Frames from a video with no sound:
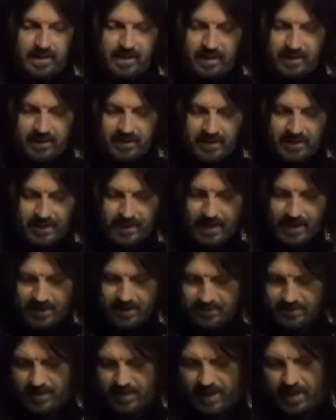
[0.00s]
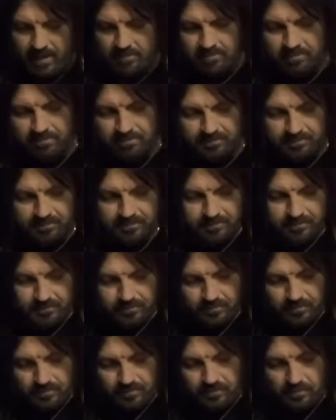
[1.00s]
and um,
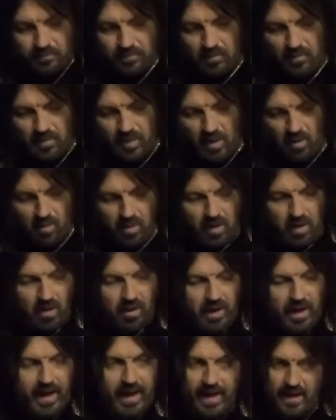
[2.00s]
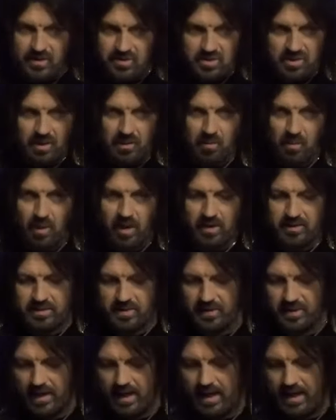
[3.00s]
we're going to head somewhere
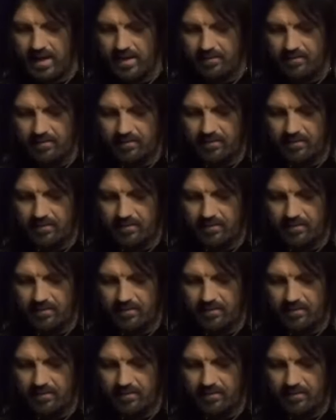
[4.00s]
tonight.